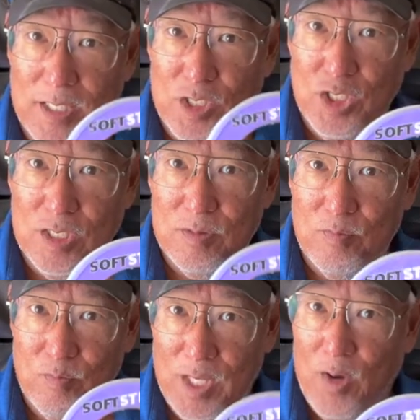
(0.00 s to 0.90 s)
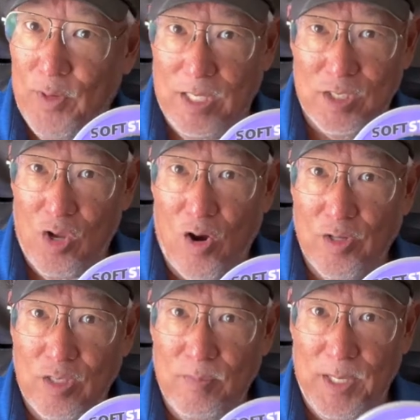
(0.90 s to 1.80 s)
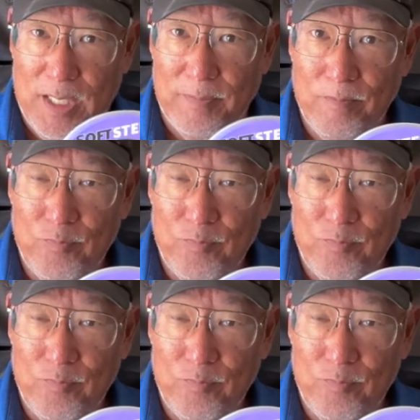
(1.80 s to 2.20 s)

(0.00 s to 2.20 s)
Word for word: is just that way. It's hard to beat.